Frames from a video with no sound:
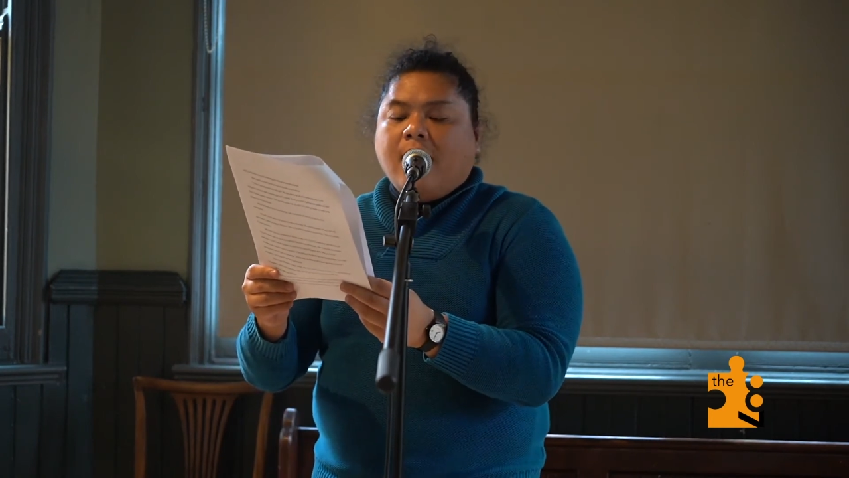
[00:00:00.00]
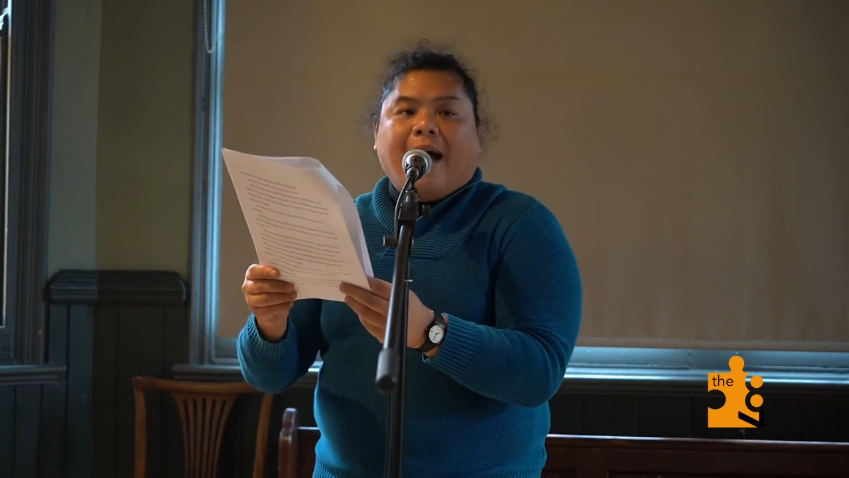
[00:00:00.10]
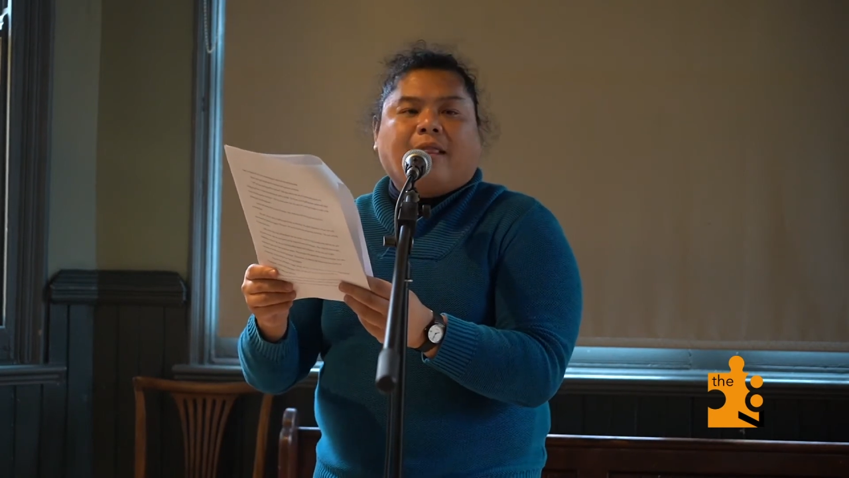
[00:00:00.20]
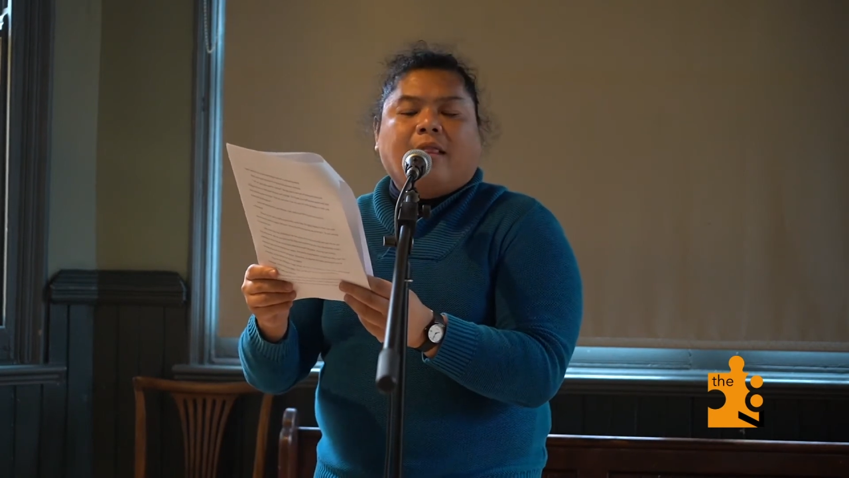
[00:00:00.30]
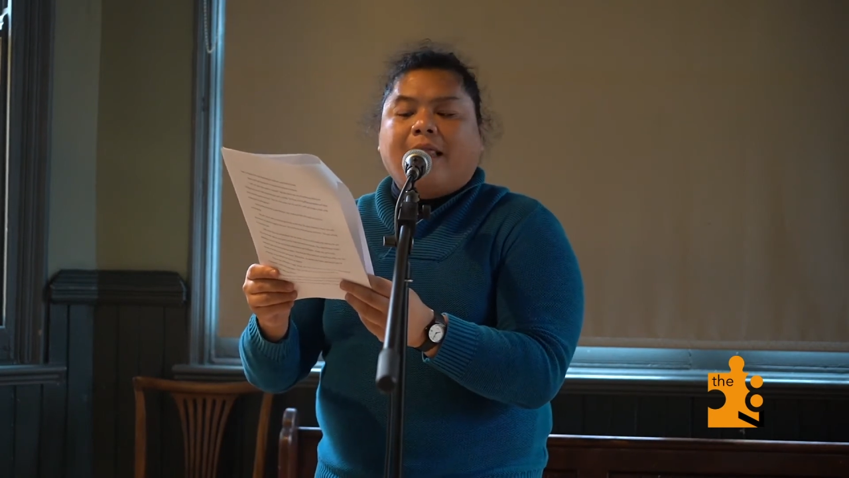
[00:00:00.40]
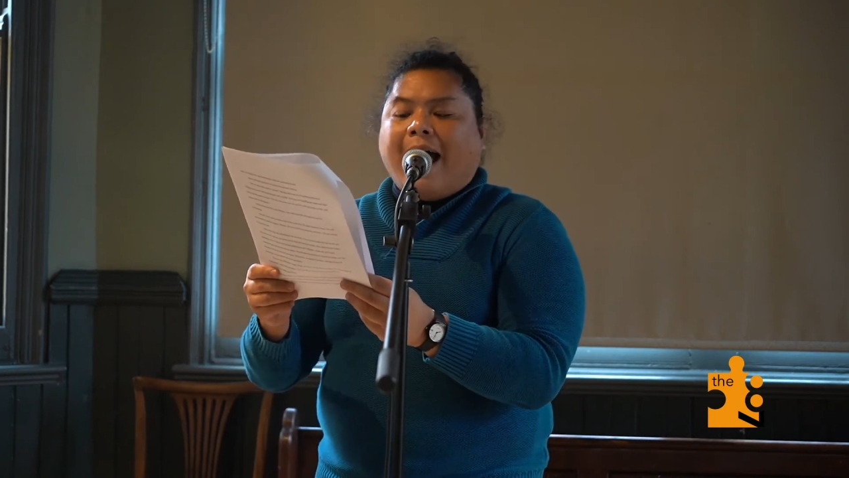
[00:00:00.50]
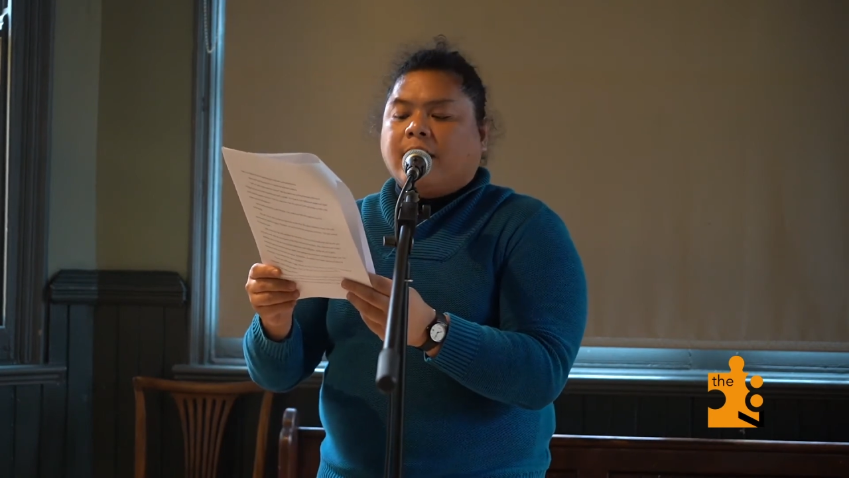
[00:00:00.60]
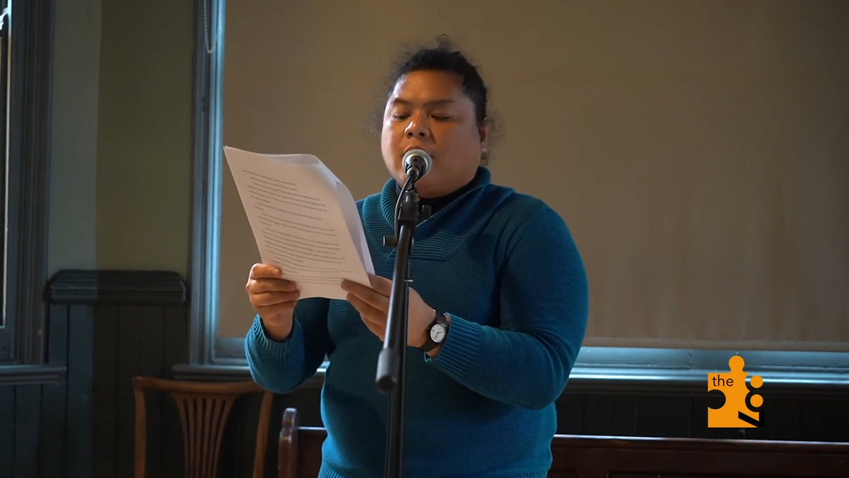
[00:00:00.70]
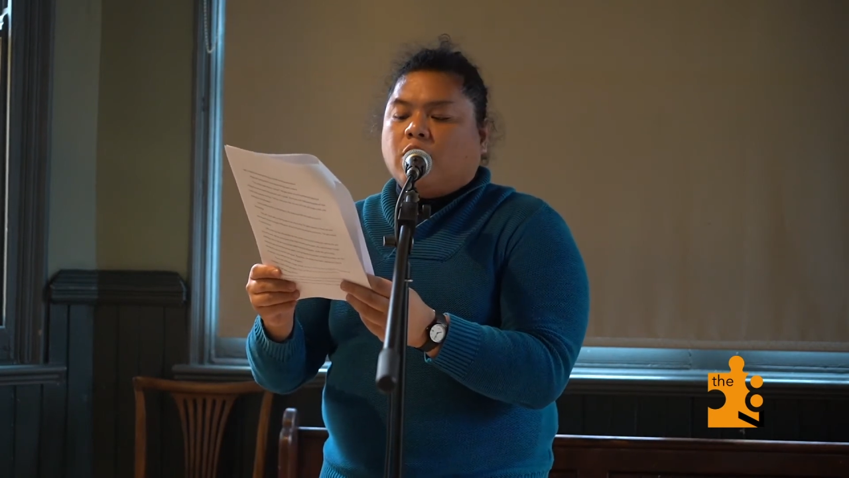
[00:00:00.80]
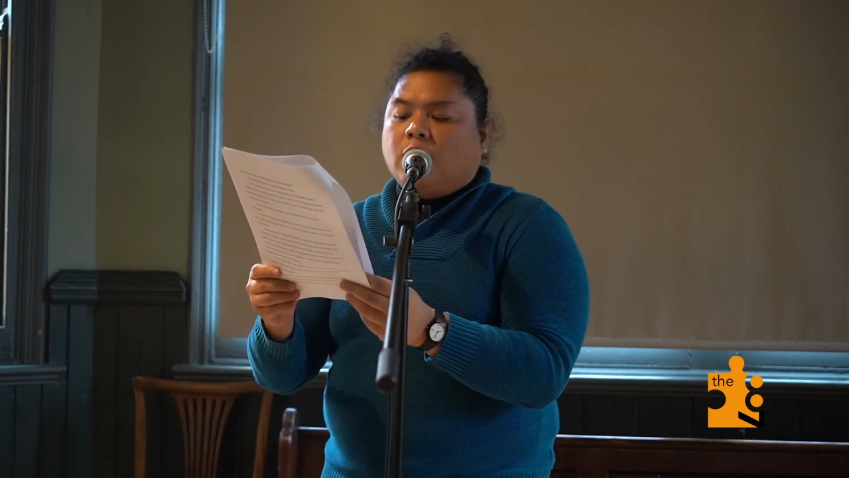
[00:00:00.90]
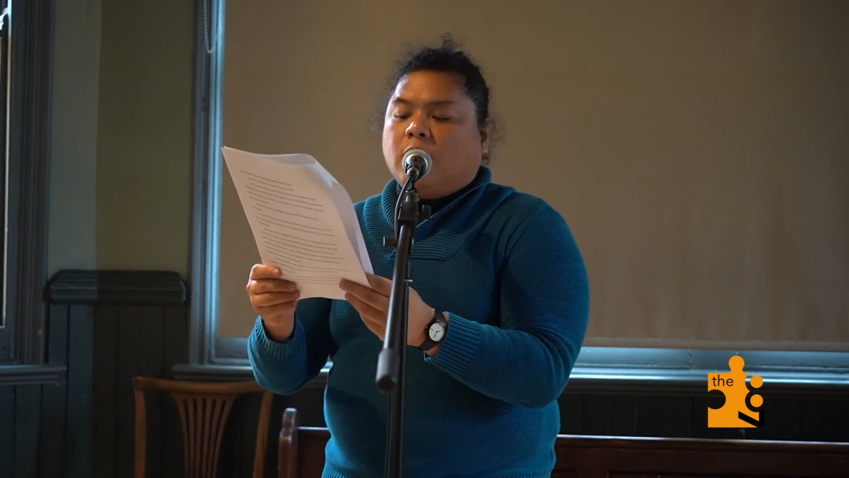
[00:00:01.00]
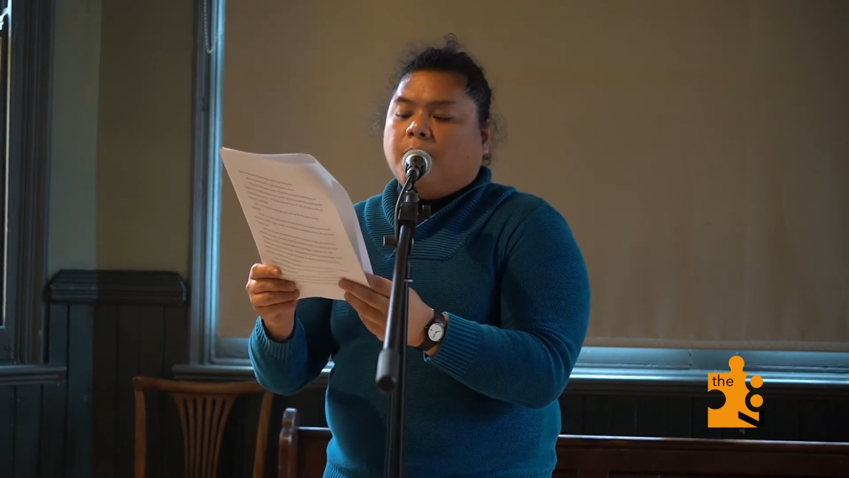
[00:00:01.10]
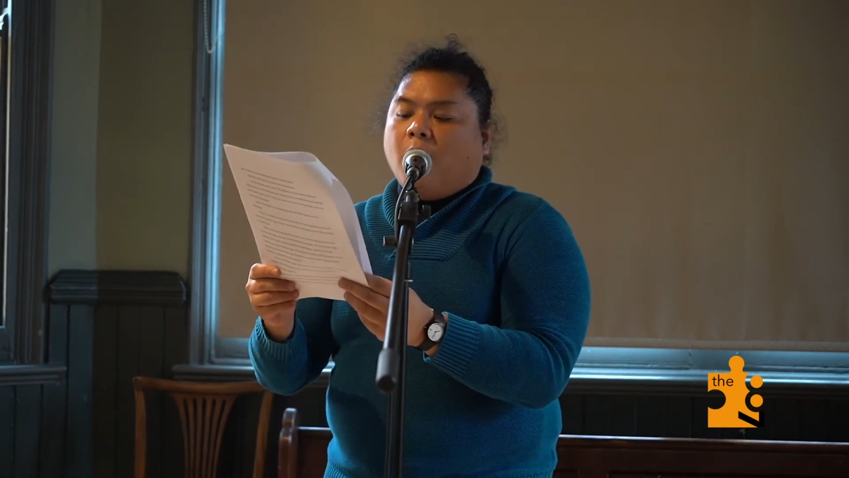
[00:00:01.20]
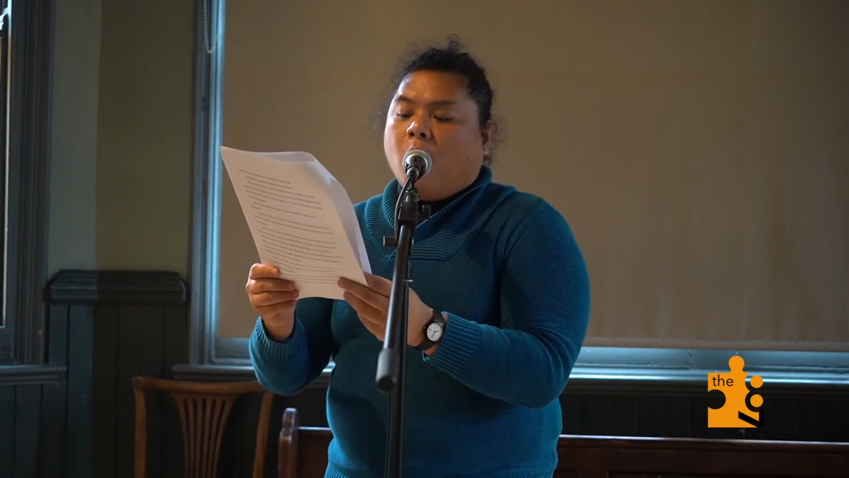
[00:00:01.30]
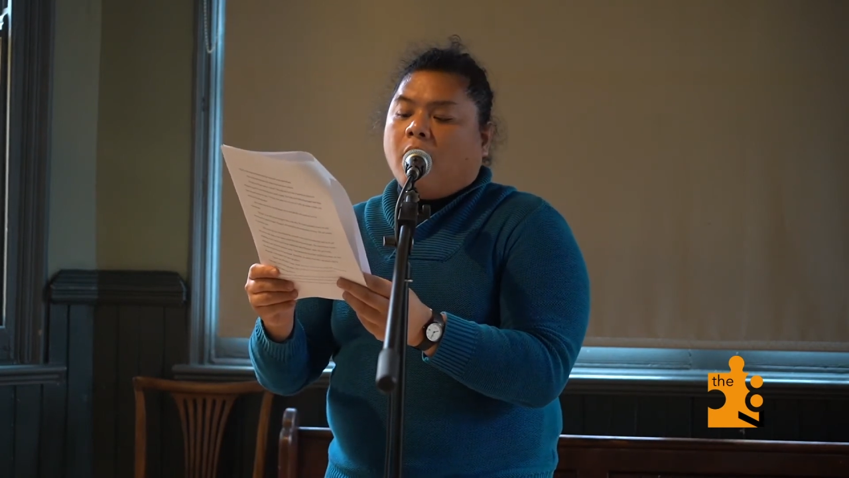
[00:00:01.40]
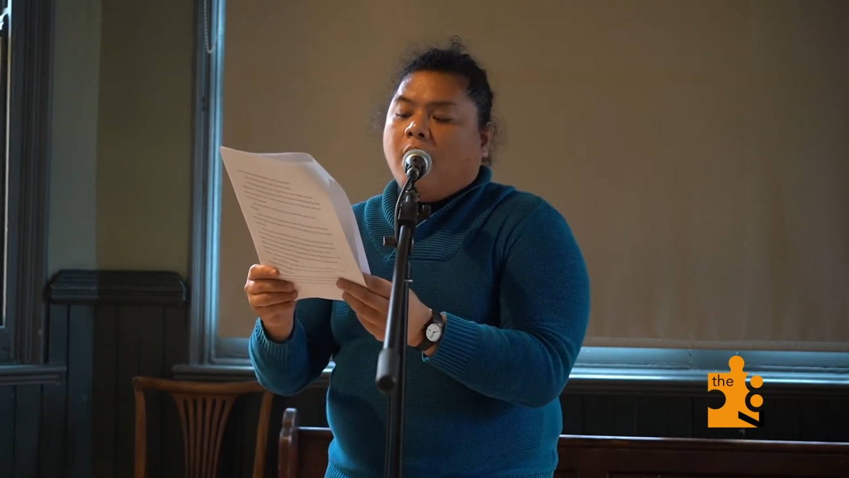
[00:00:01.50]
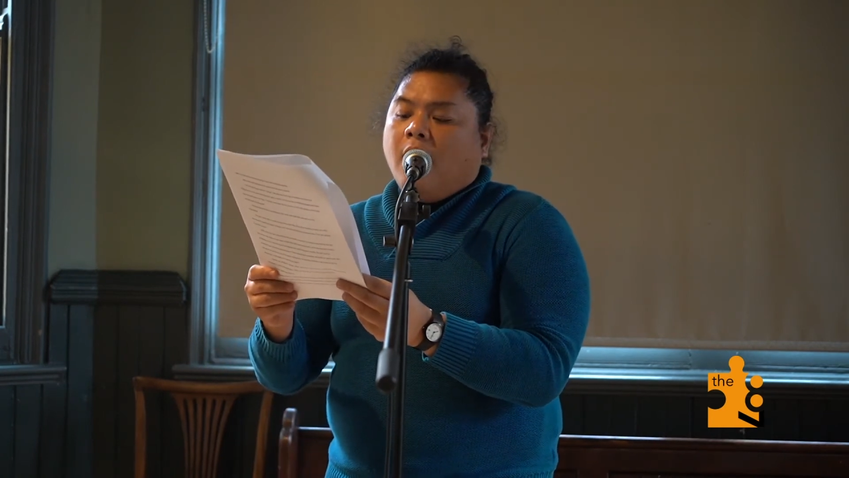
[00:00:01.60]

At last she spoke,